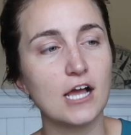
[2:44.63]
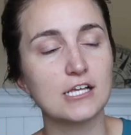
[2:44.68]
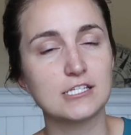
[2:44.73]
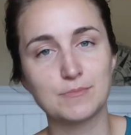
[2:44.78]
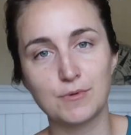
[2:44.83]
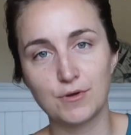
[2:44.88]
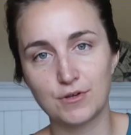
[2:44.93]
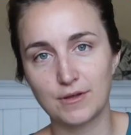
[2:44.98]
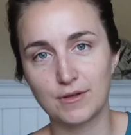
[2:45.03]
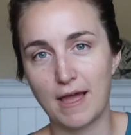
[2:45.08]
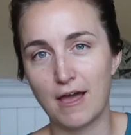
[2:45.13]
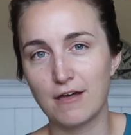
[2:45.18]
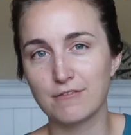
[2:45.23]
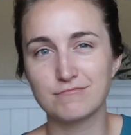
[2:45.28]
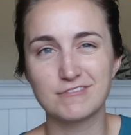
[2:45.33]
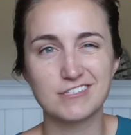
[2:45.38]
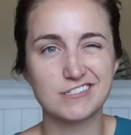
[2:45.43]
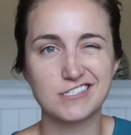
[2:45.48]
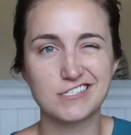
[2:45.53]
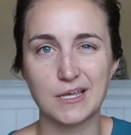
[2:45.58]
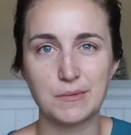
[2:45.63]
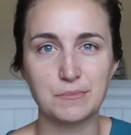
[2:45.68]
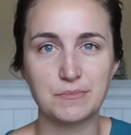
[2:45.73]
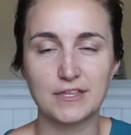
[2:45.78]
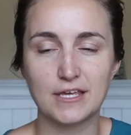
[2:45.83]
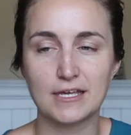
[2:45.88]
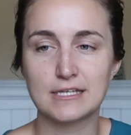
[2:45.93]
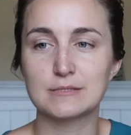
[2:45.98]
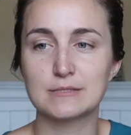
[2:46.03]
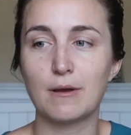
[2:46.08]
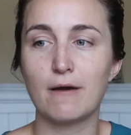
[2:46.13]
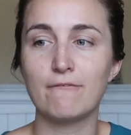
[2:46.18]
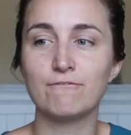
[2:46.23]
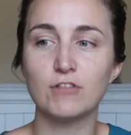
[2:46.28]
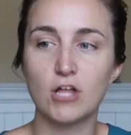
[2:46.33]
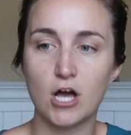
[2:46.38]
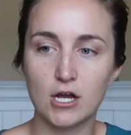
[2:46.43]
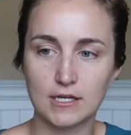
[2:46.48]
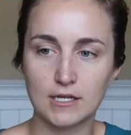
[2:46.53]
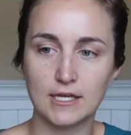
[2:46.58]
I spoke about the same things about
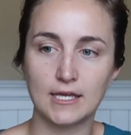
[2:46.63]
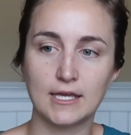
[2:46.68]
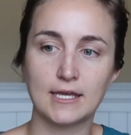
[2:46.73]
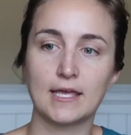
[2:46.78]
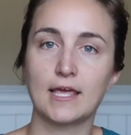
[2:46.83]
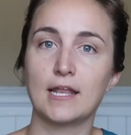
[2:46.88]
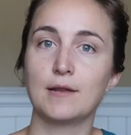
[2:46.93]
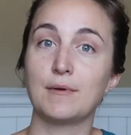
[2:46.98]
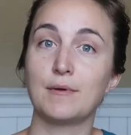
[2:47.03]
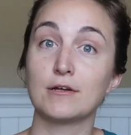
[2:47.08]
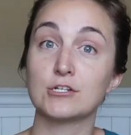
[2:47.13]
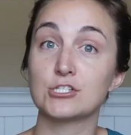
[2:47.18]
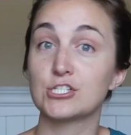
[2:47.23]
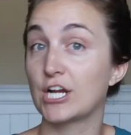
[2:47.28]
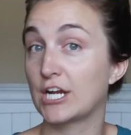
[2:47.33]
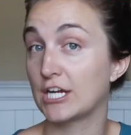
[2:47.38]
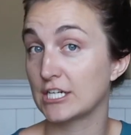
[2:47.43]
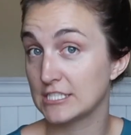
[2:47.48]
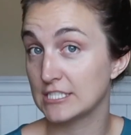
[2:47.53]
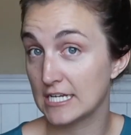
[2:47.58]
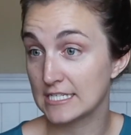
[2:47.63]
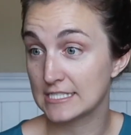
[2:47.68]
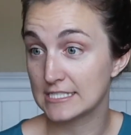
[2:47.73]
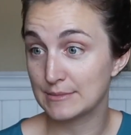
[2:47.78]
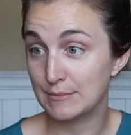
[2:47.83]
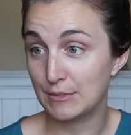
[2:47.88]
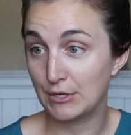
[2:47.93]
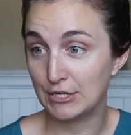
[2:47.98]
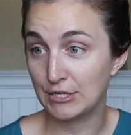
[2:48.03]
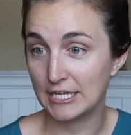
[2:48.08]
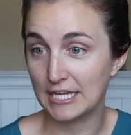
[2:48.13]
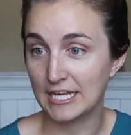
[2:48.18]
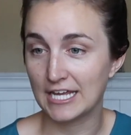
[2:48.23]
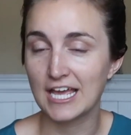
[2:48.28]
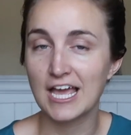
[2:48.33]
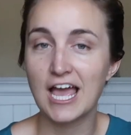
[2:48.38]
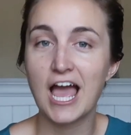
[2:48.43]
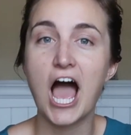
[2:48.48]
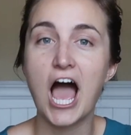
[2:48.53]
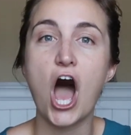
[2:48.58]
vlogging and about sharing your
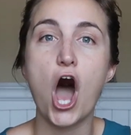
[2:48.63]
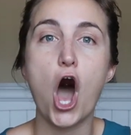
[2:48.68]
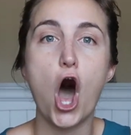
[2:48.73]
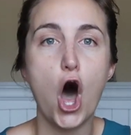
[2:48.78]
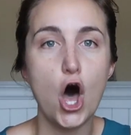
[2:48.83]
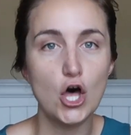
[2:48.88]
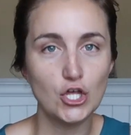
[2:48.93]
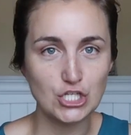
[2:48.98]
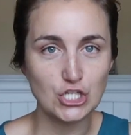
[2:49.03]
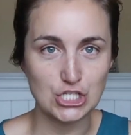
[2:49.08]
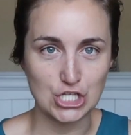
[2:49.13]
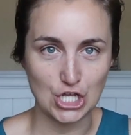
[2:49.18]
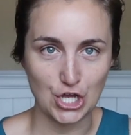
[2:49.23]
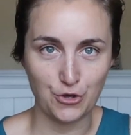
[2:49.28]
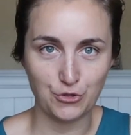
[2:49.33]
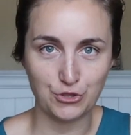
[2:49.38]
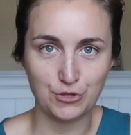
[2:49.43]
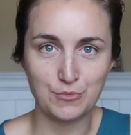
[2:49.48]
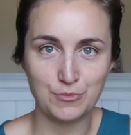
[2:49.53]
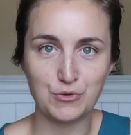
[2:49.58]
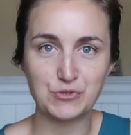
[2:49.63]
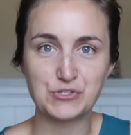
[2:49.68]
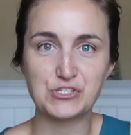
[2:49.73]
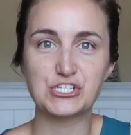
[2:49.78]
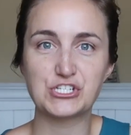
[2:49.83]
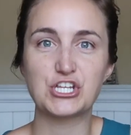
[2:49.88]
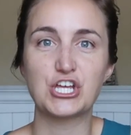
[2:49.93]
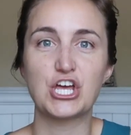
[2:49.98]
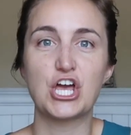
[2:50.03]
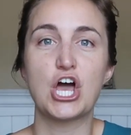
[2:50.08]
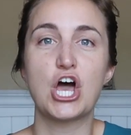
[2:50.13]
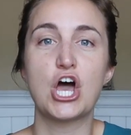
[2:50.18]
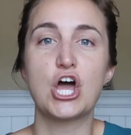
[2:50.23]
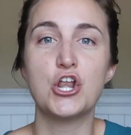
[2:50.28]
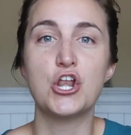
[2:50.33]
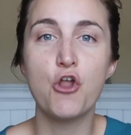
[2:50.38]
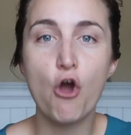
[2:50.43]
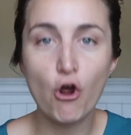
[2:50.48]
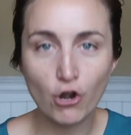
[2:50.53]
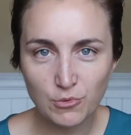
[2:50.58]
testimony. Also, the most
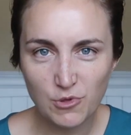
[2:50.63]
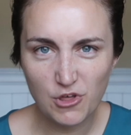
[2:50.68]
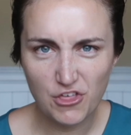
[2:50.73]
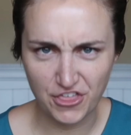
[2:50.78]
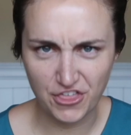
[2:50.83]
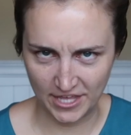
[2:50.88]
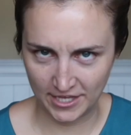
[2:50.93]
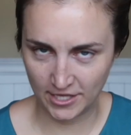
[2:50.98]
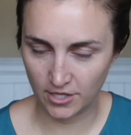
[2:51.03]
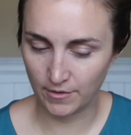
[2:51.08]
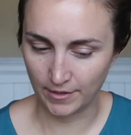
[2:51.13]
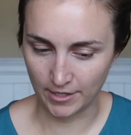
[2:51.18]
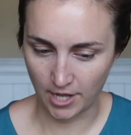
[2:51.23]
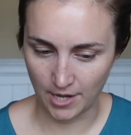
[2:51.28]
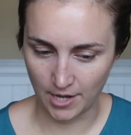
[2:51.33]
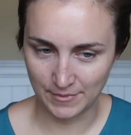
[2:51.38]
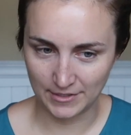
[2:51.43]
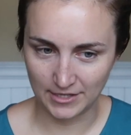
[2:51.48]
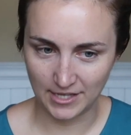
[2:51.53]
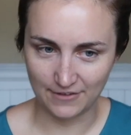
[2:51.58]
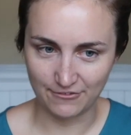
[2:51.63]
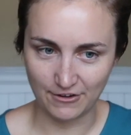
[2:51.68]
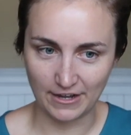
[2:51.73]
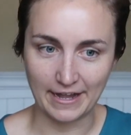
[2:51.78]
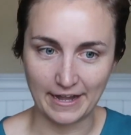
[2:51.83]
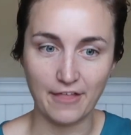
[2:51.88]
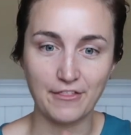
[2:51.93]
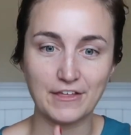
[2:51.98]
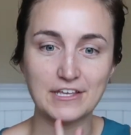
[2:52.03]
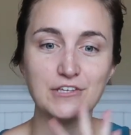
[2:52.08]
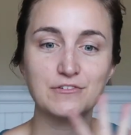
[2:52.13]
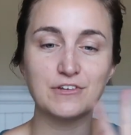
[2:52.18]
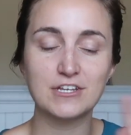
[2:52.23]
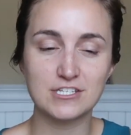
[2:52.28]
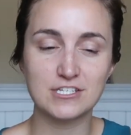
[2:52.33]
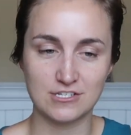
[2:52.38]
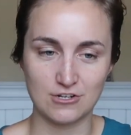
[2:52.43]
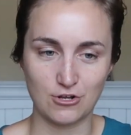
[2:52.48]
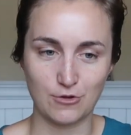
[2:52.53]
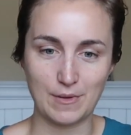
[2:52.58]
notable thing going on in my life right now that you
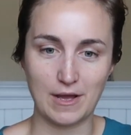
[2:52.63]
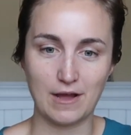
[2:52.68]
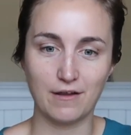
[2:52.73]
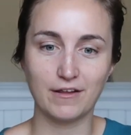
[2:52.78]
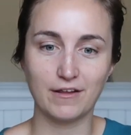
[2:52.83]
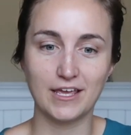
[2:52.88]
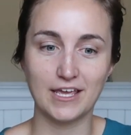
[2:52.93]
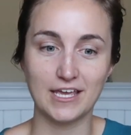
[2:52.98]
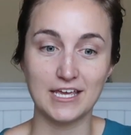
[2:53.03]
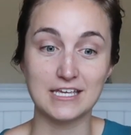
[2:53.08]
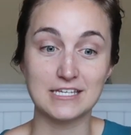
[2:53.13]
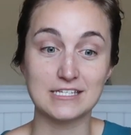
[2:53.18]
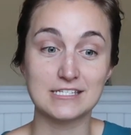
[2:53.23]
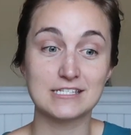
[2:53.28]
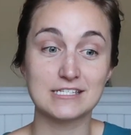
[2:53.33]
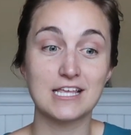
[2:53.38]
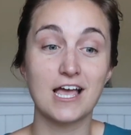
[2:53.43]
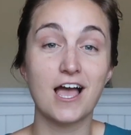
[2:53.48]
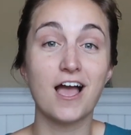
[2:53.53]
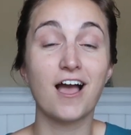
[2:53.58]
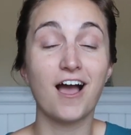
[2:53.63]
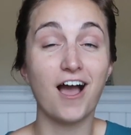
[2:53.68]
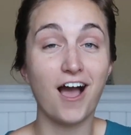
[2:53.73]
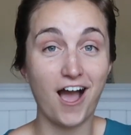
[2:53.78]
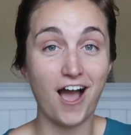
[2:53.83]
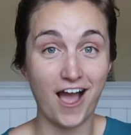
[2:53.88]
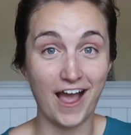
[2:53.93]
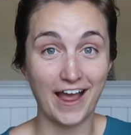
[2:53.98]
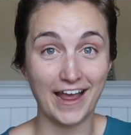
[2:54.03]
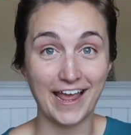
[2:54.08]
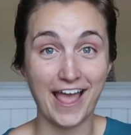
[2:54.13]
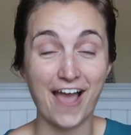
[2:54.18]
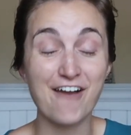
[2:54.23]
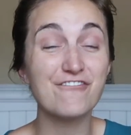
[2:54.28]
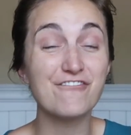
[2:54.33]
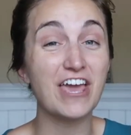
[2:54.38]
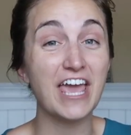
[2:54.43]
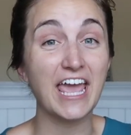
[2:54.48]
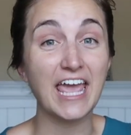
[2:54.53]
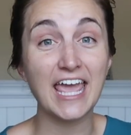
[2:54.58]
need to know about is I
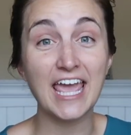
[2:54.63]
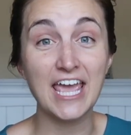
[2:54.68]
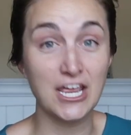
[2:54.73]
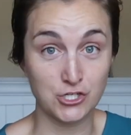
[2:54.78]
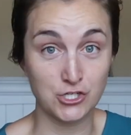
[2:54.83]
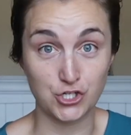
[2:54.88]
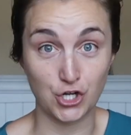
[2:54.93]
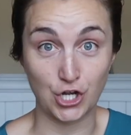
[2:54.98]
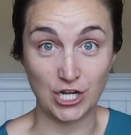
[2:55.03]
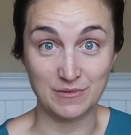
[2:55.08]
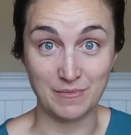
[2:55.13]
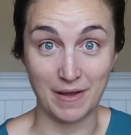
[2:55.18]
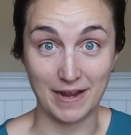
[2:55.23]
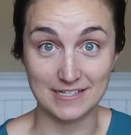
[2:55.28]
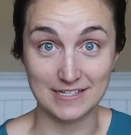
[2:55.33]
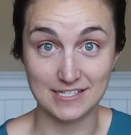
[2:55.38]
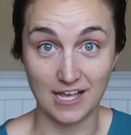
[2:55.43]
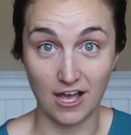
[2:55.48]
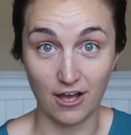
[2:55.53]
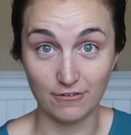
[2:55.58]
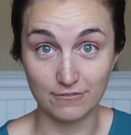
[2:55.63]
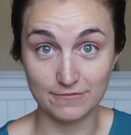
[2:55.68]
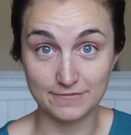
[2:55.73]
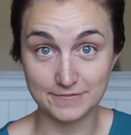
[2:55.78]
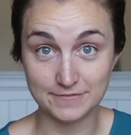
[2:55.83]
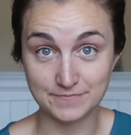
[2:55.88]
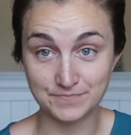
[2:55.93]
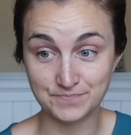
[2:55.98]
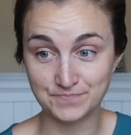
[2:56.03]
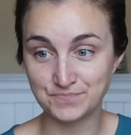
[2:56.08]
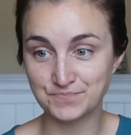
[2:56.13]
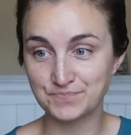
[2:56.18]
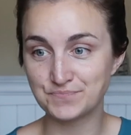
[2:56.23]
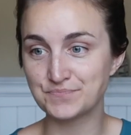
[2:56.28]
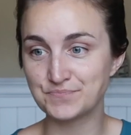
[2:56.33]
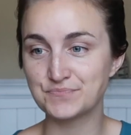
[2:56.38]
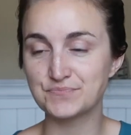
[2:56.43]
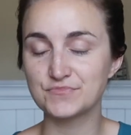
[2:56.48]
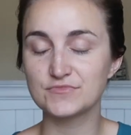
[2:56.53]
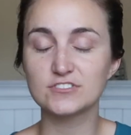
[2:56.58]
have injured myself.
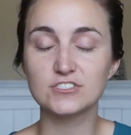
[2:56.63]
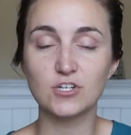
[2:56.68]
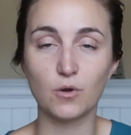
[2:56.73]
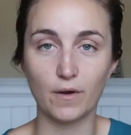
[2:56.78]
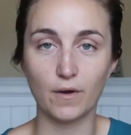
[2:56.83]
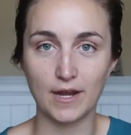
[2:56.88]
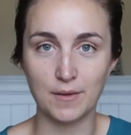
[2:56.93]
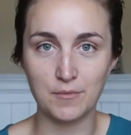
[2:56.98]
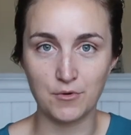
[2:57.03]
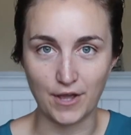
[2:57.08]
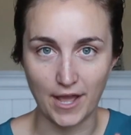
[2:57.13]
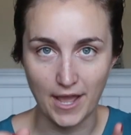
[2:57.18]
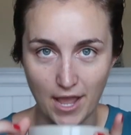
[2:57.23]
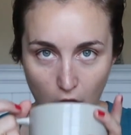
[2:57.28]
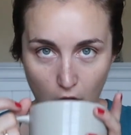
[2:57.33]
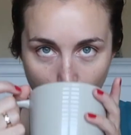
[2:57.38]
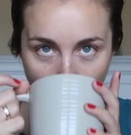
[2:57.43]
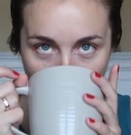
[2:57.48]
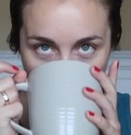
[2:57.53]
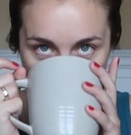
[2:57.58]
Don't worry, I'm okay.